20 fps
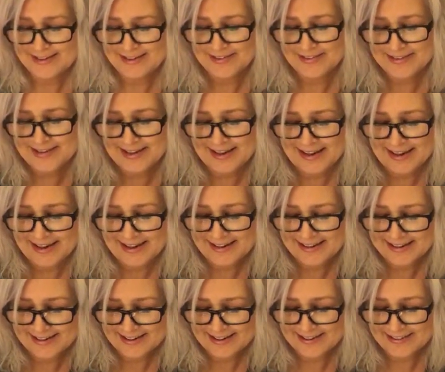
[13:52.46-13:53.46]
Okay.
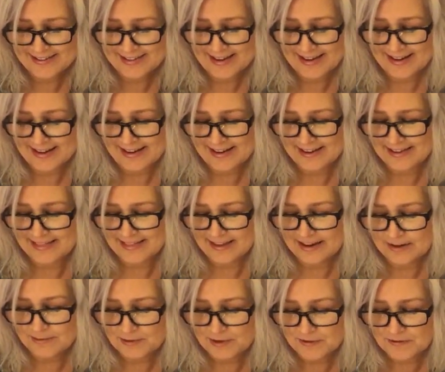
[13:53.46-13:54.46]
Okay. And
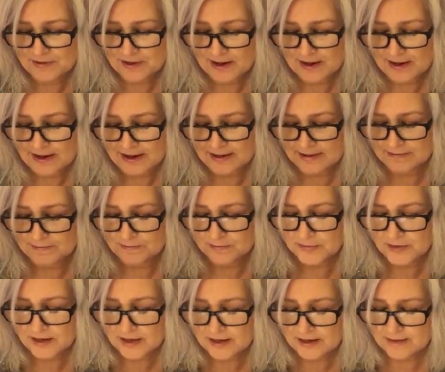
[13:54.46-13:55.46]
then we've got
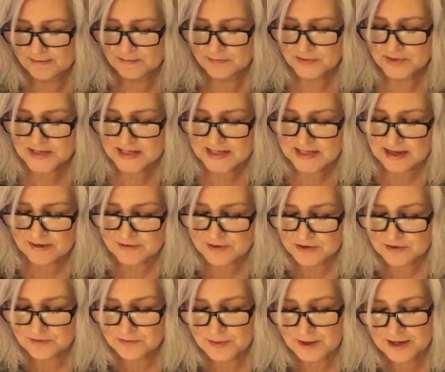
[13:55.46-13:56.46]
the Seven
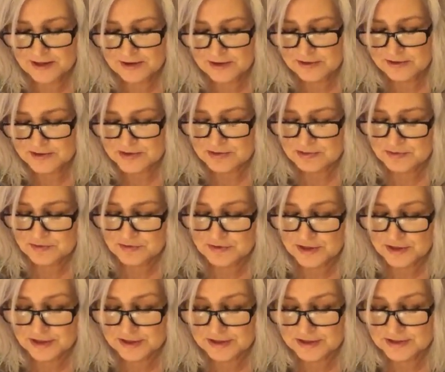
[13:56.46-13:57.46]
of Pentacles
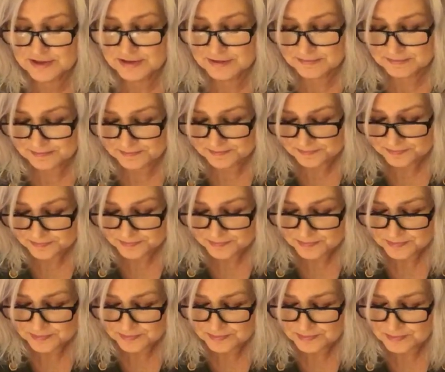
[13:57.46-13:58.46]
reversed,
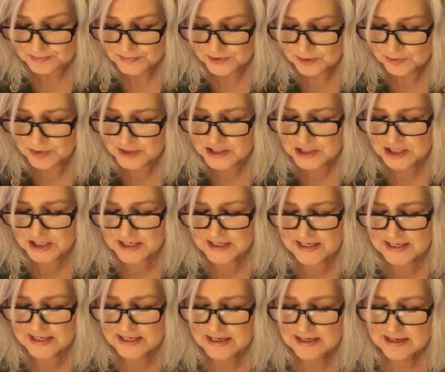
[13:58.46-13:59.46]
which
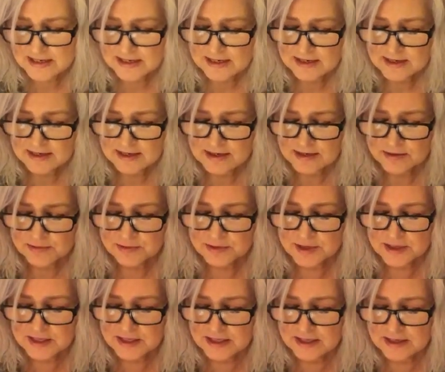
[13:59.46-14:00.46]
is
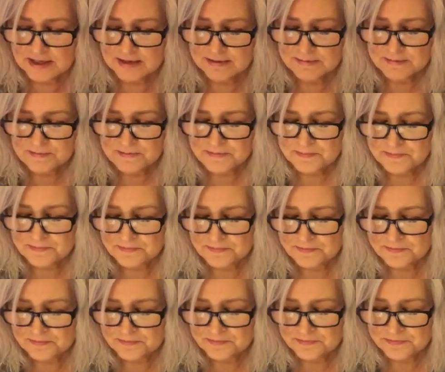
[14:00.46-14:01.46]
really
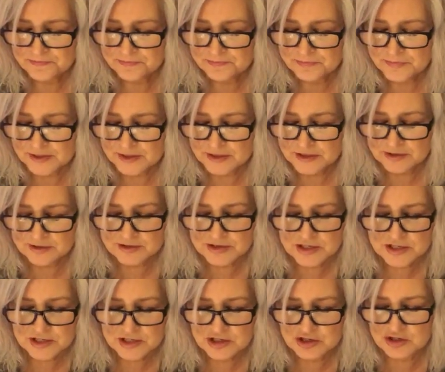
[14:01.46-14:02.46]
you
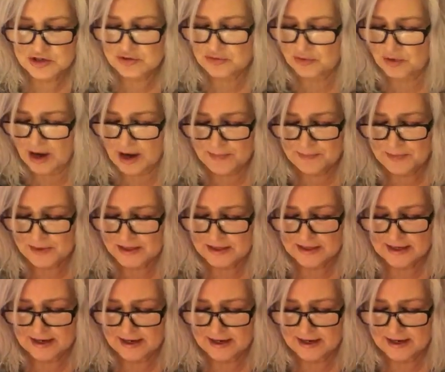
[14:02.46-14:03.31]
just dropping